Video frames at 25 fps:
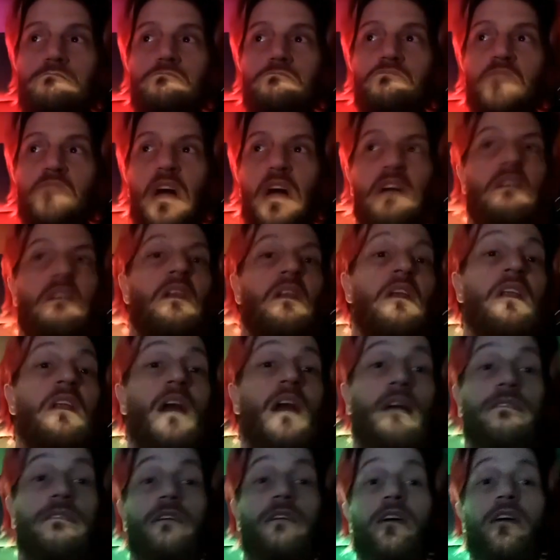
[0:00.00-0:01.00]
Like,
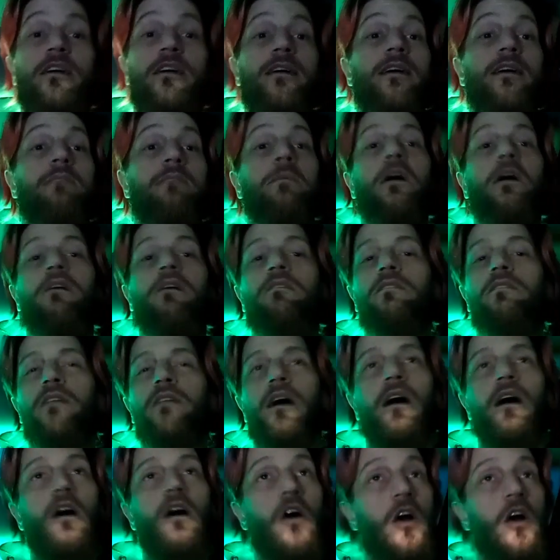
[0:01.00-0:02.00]
nothing came out. And
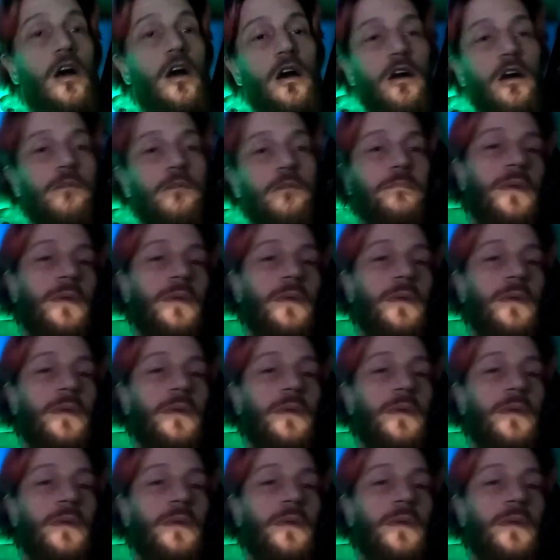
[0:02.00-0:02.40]
I heard